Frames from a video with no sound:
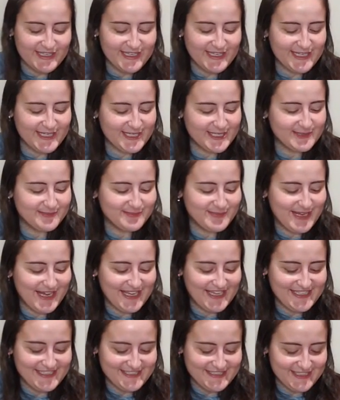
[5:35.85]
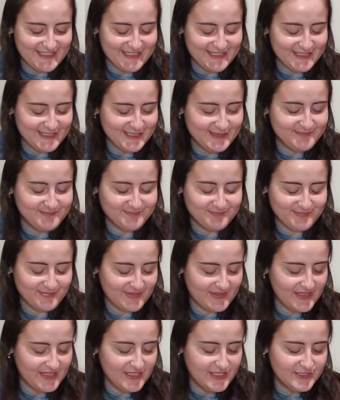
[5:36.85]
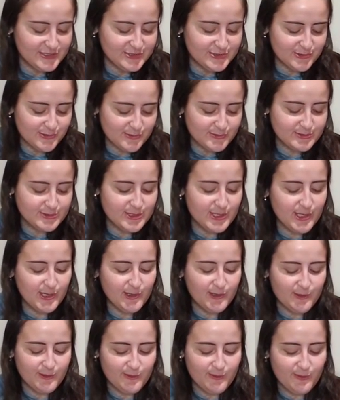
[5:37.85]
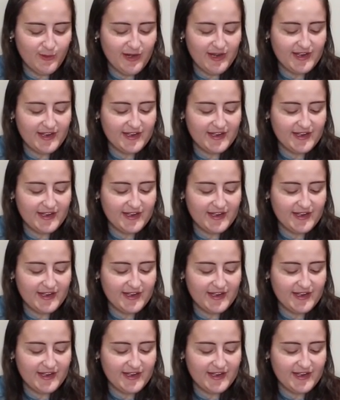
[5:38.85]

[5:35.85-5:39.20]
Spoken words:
I don't know.